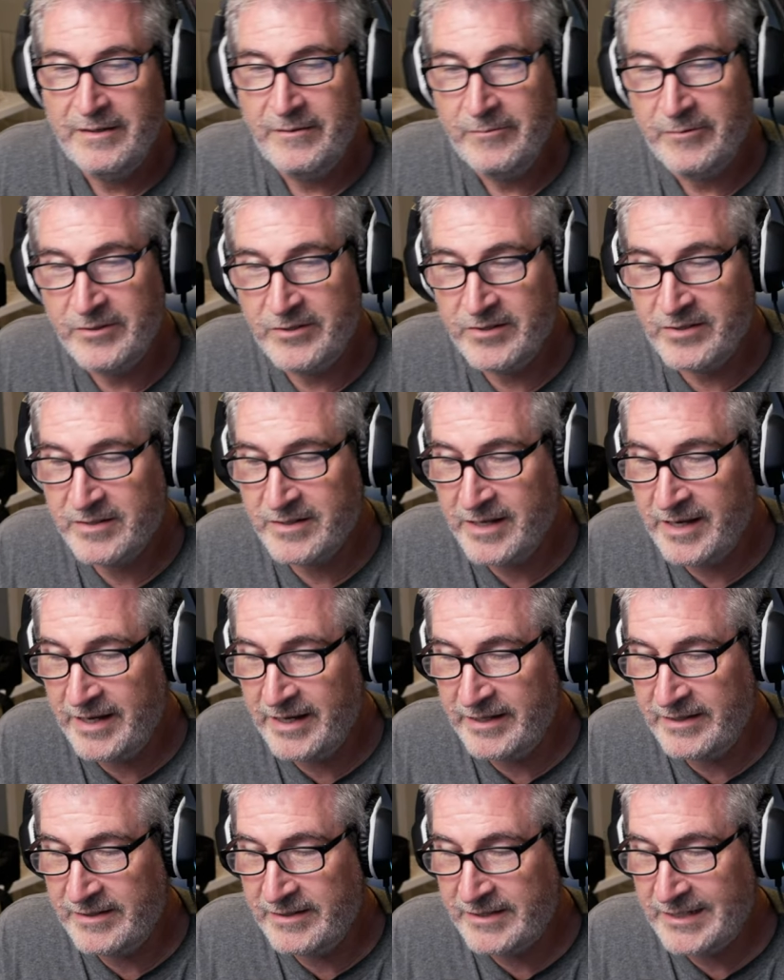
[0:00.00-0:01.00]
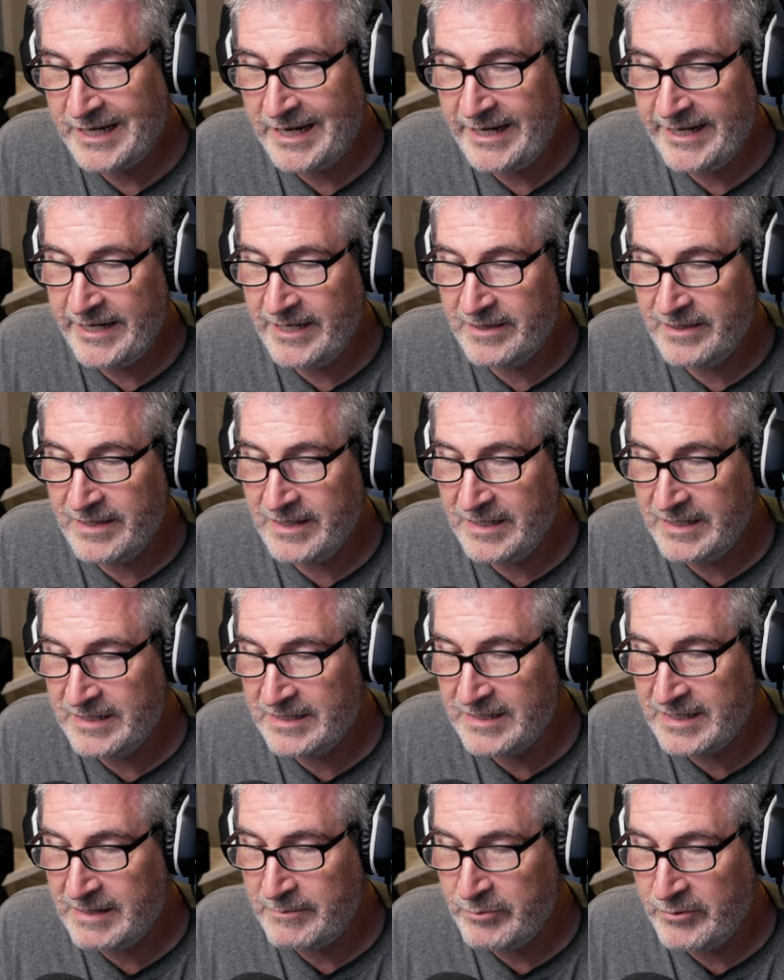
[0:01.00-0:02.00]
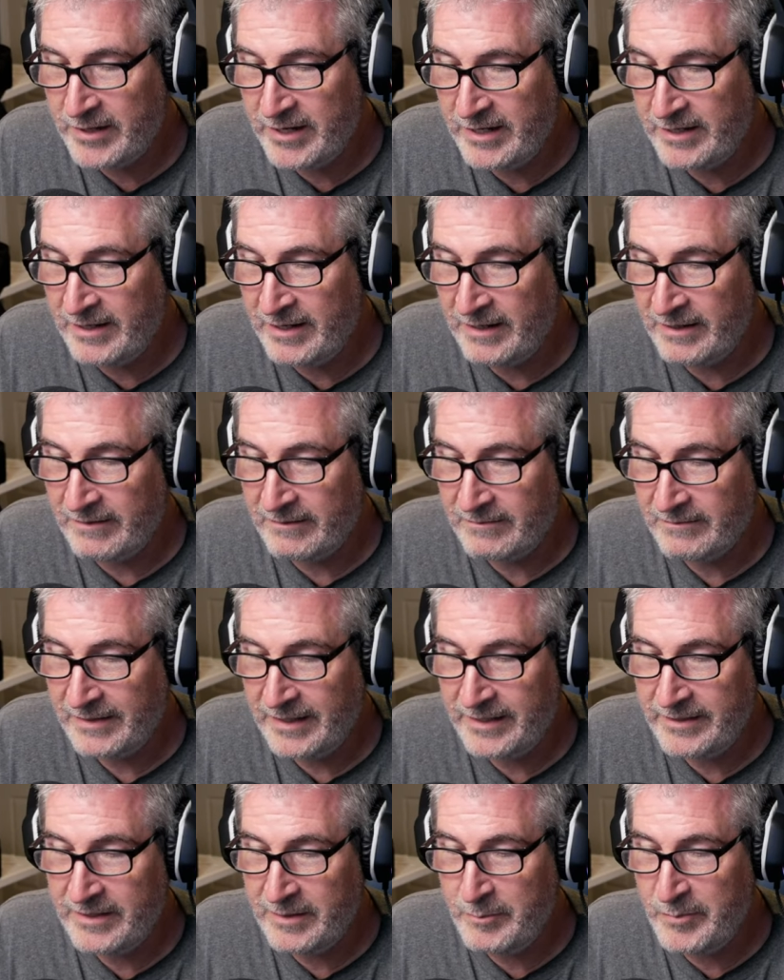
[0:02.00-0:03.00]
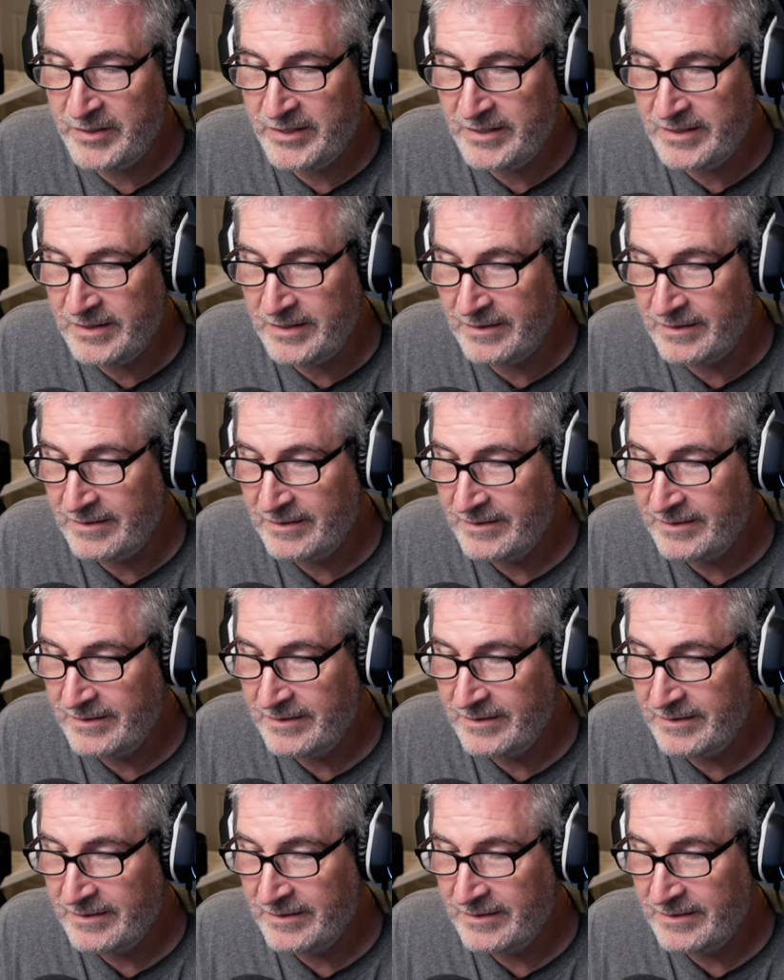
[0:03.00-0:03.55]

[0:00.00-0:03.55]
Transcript: We're just kind of tying things up right now. How you been?